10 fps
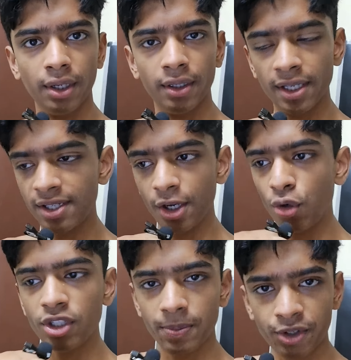That's right,
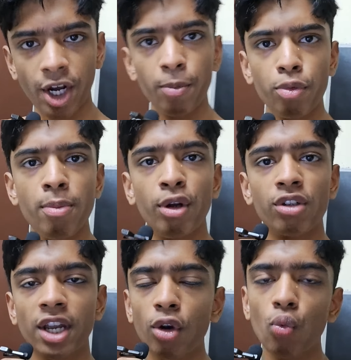don't subscribe to me because
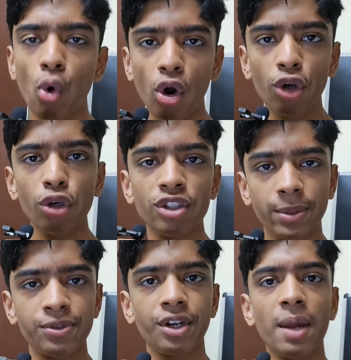I don't want you to
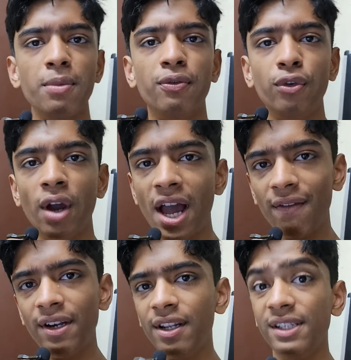subscribe if you
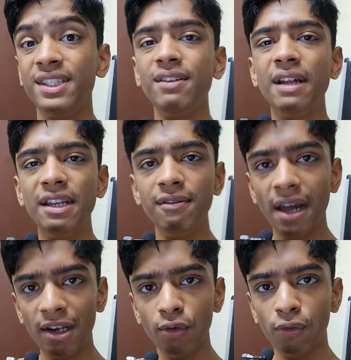haven't received any
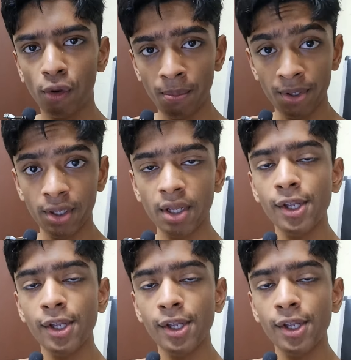value from me.